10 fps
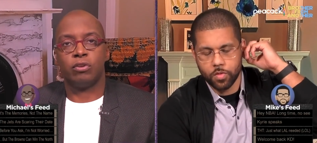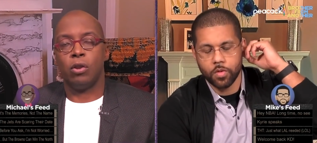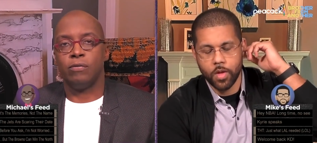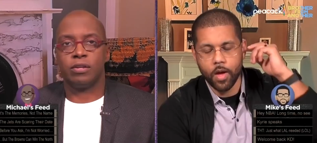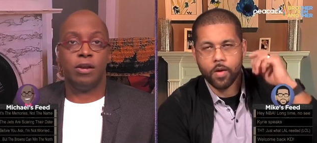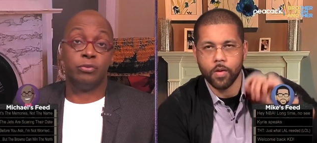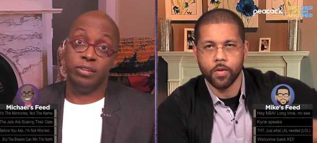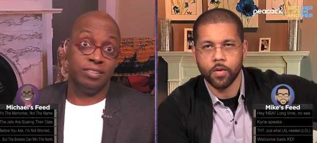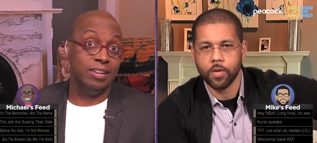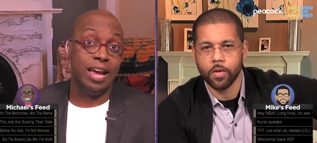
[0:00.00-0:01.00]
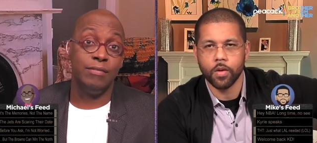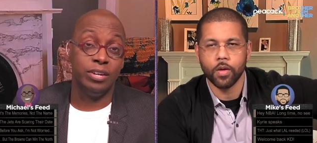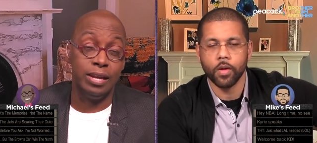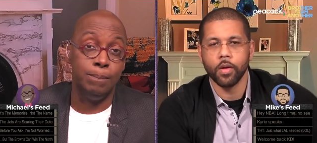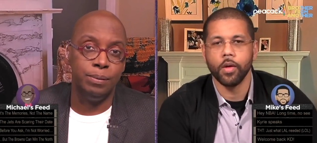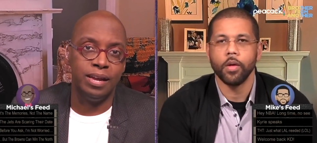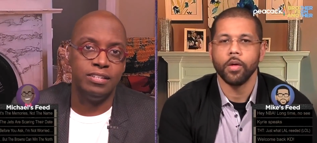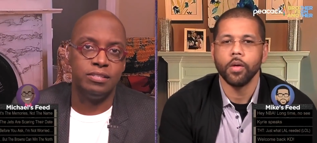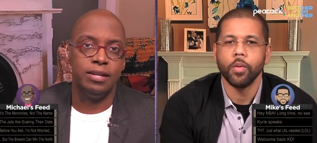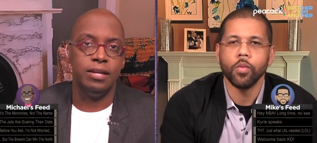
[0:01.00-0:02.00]
Speaker 1: over yeah. the country. It's in every NBA
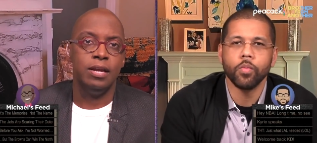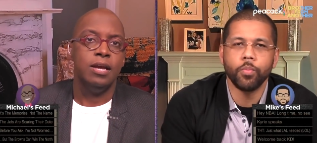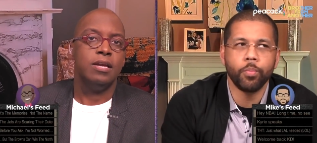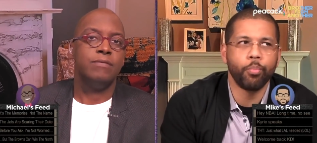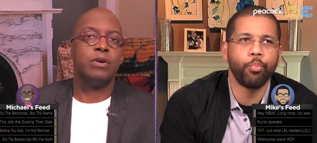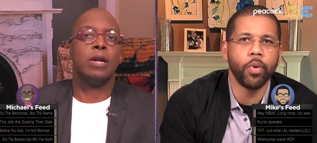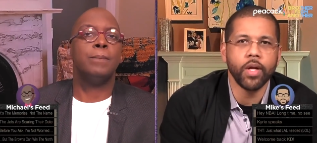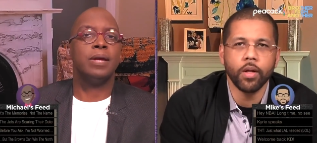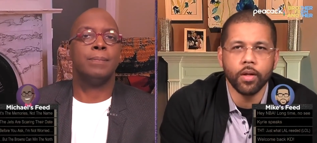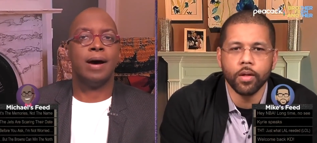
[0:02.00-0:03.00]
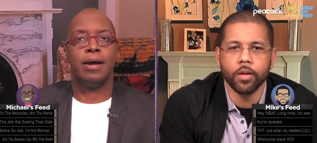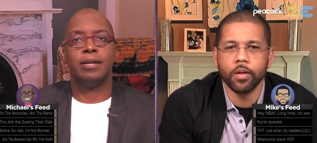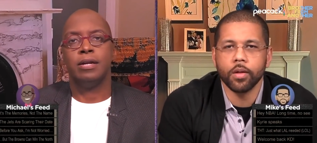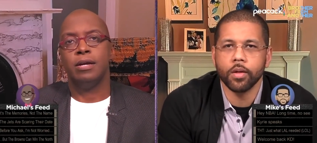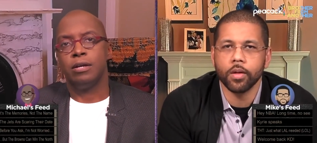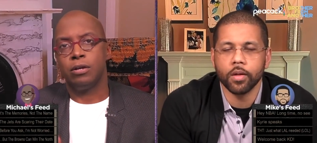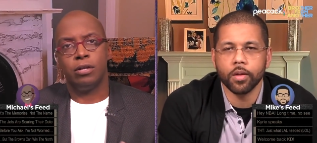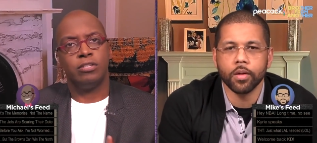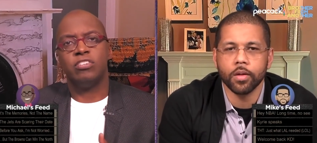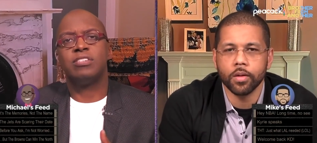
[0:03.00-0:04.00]
city. If you're gonna but, be about it,
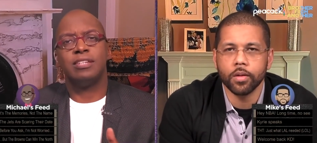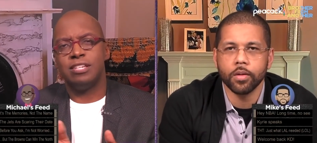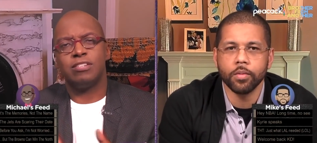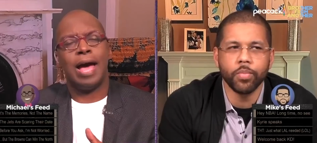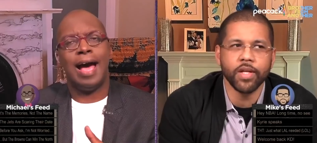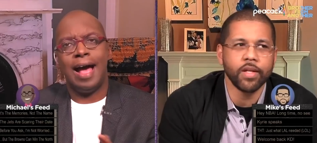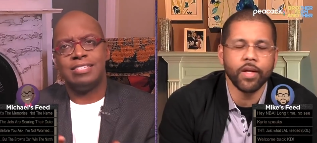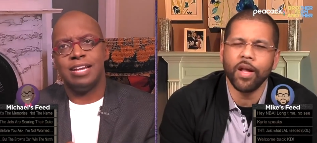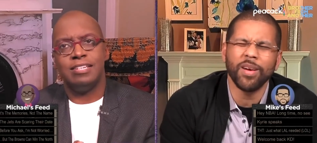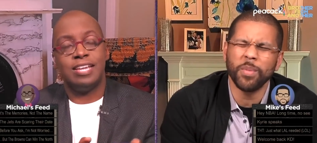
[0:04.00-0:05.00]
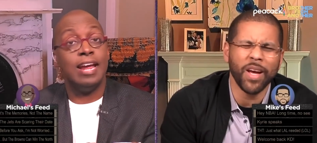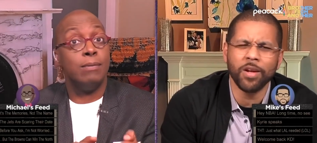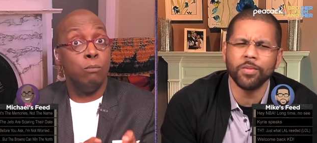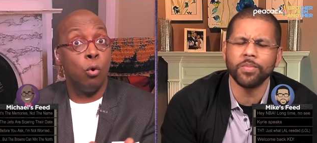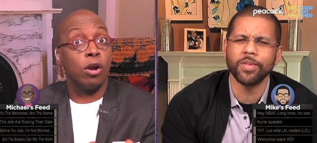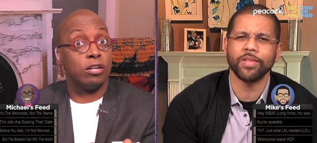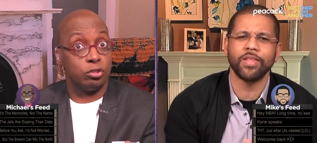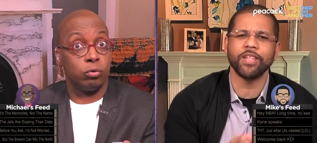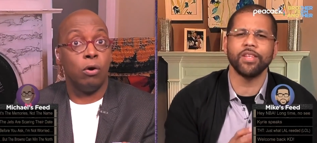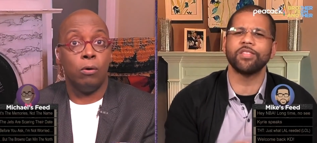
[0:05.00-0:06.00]
just just but, I, I say I, take more
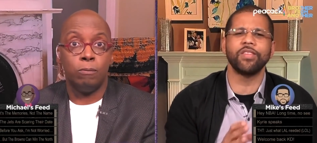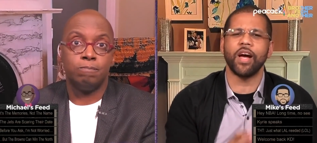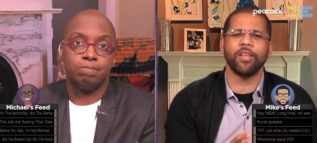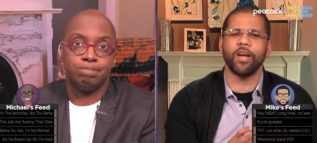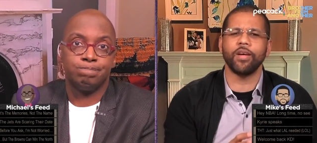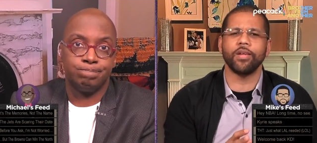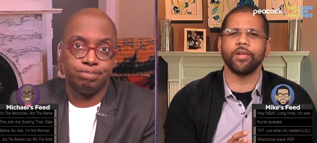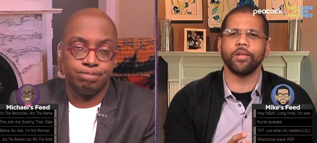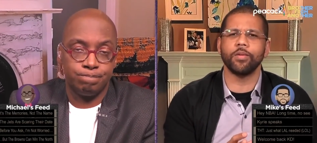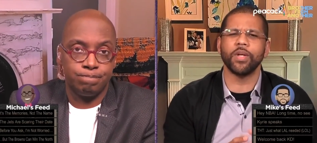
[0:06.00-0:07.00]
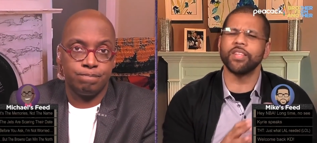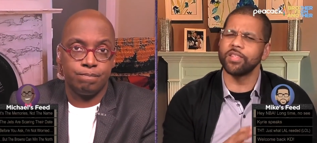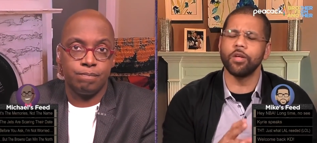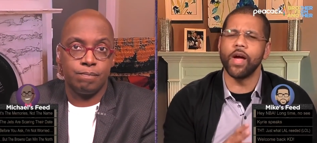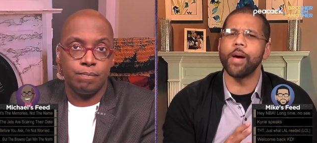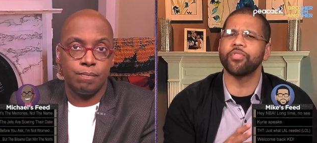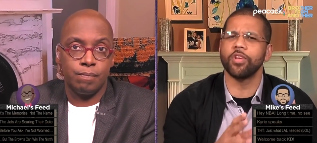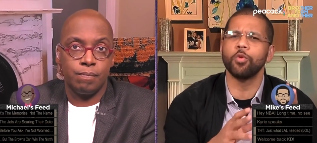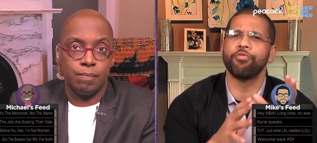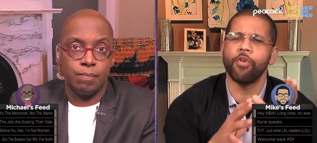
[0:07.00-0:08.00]
control.
Speaker 2: I, but that's a little
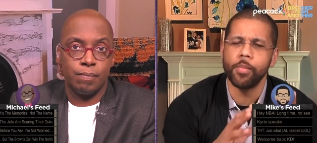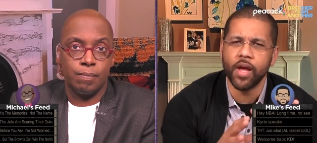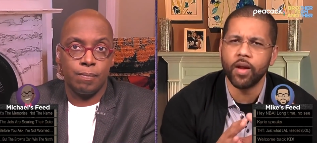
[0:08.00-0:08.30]
absolute for me. I don't